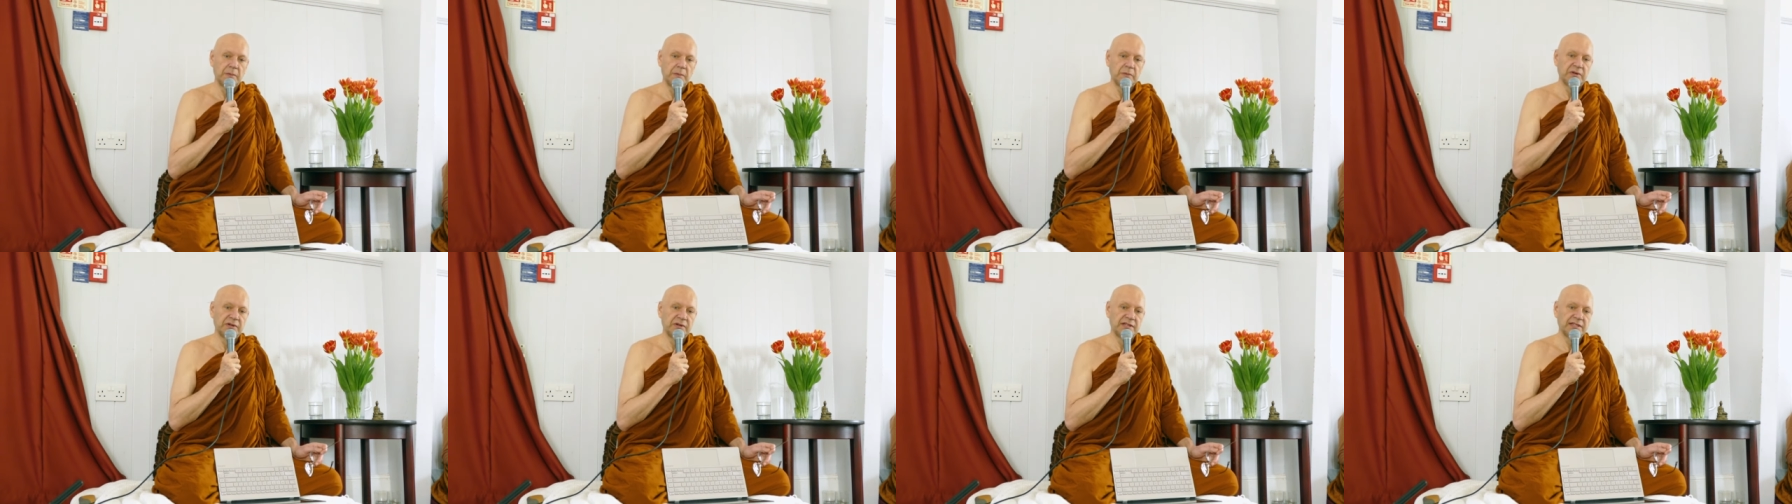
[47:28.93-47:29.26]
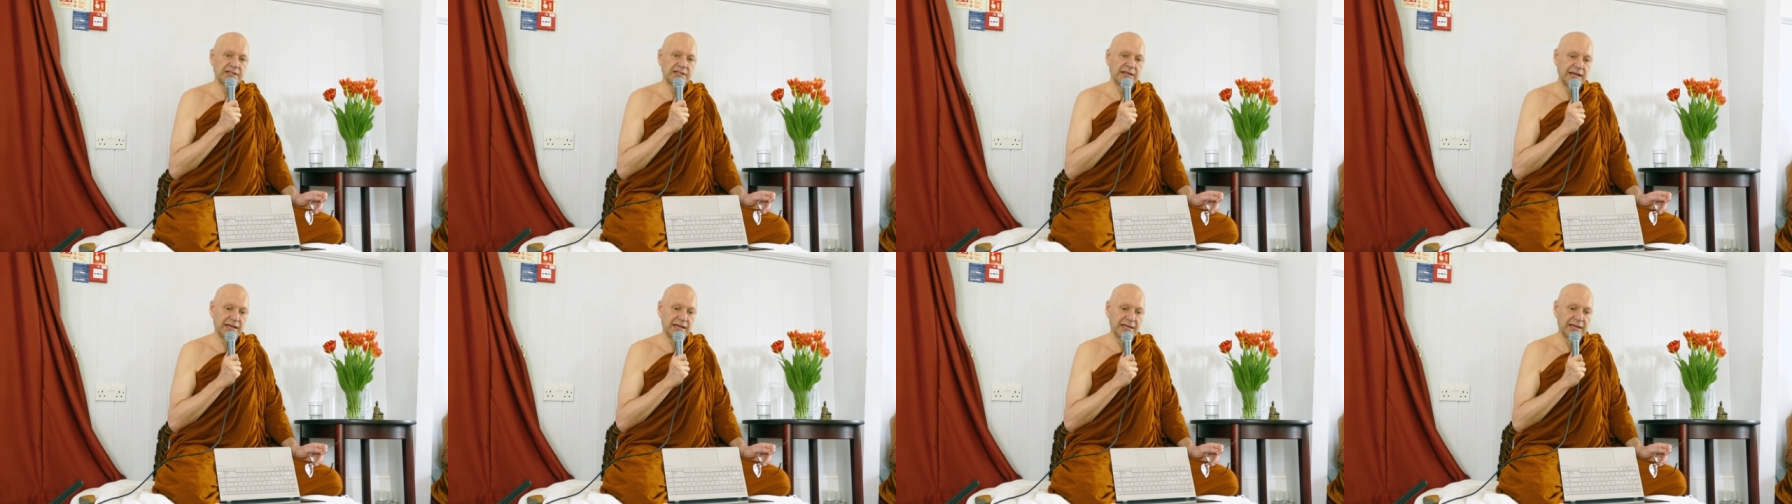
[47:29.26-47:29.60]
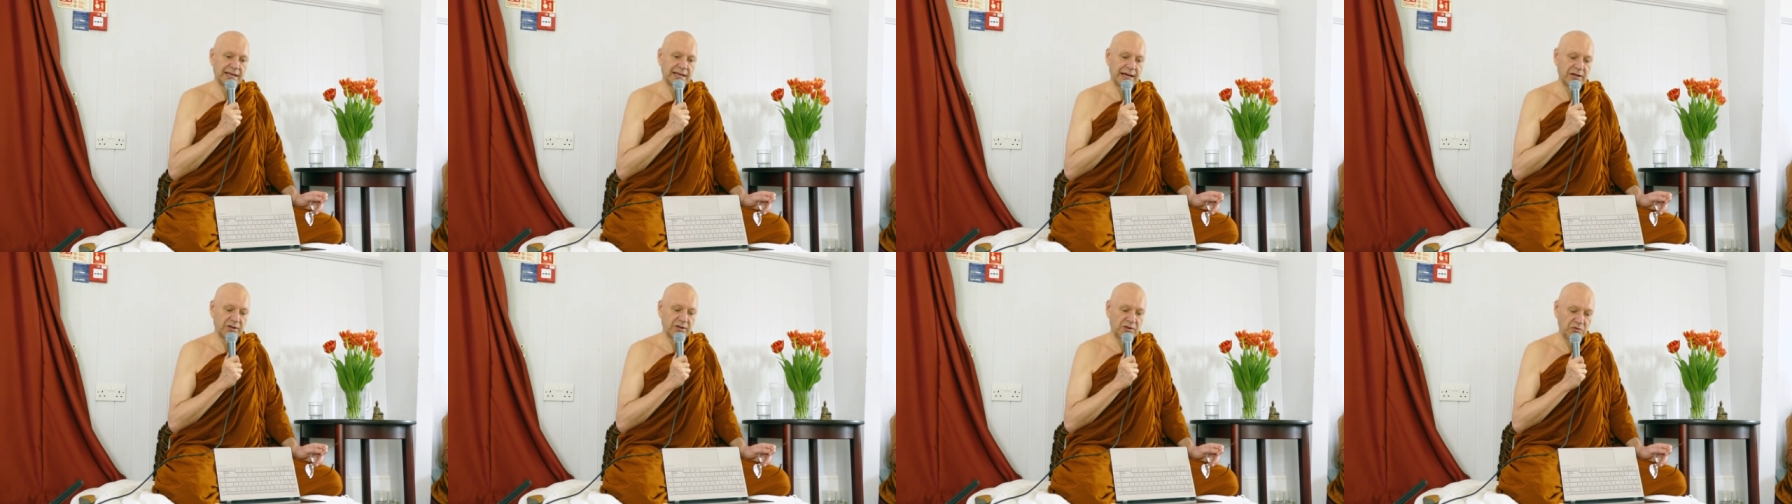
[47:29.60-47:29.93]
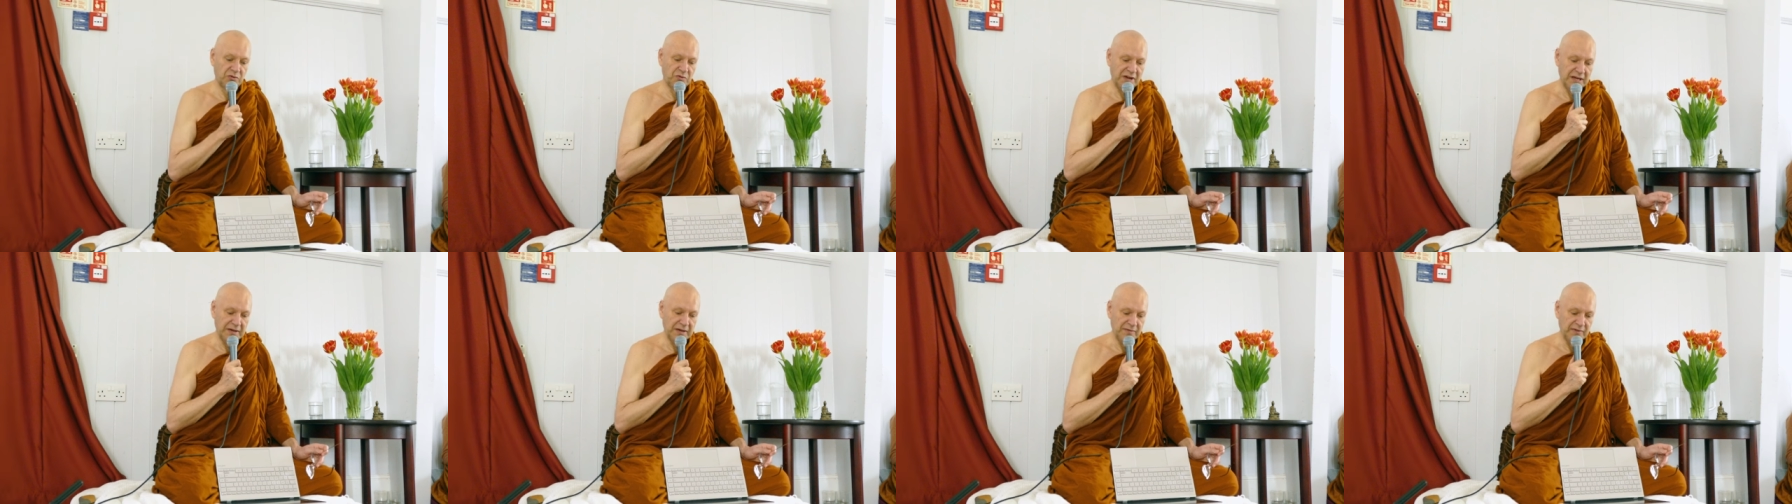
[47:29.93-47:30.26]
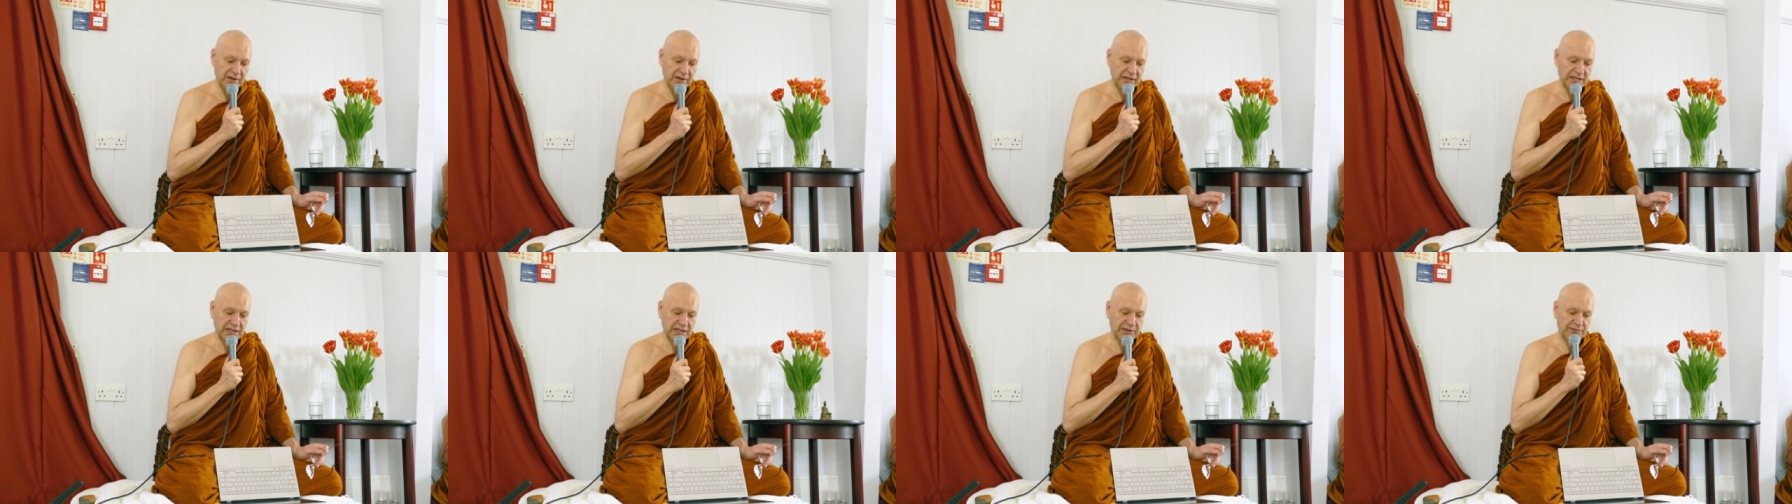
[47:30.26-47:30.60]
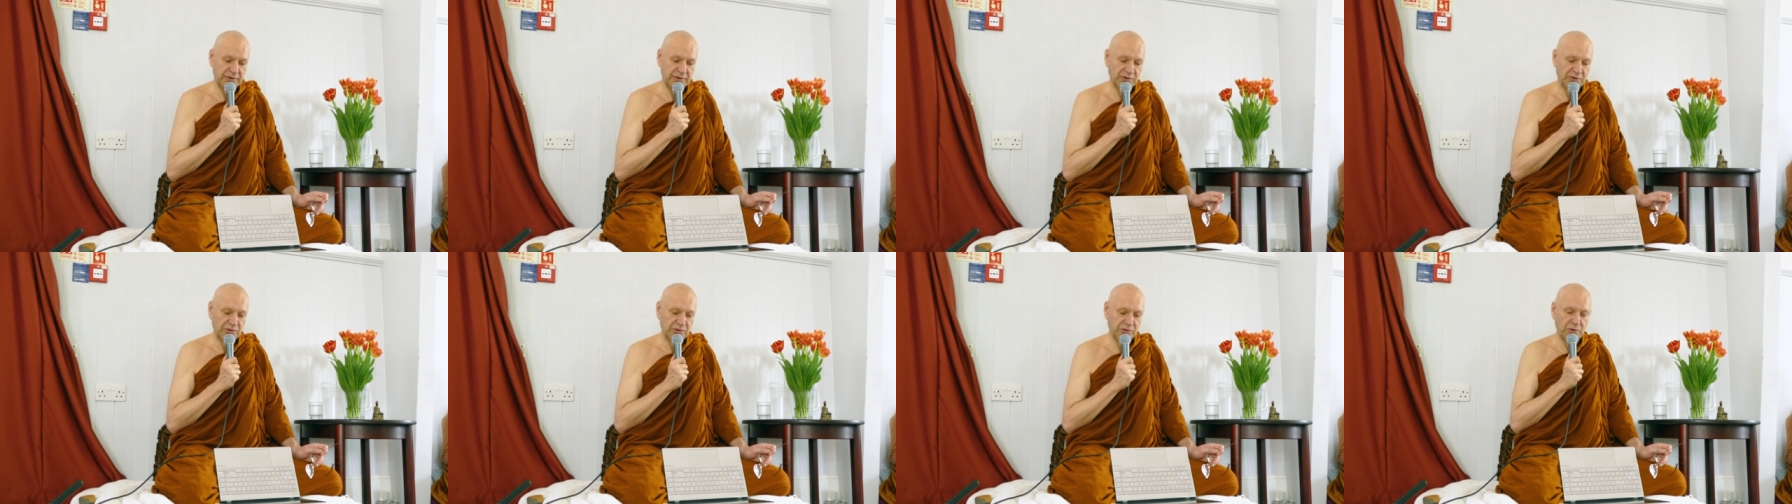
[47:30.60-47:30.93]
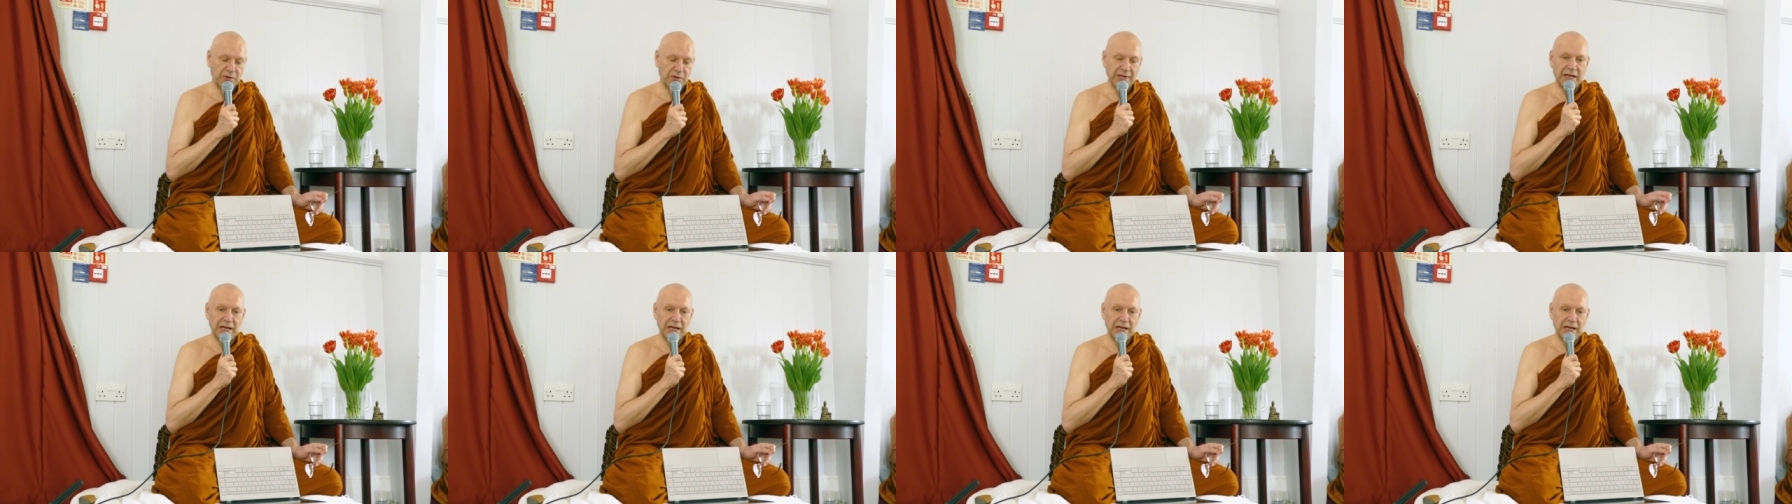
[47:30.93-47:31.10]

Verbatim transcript: because taking out craving, if you do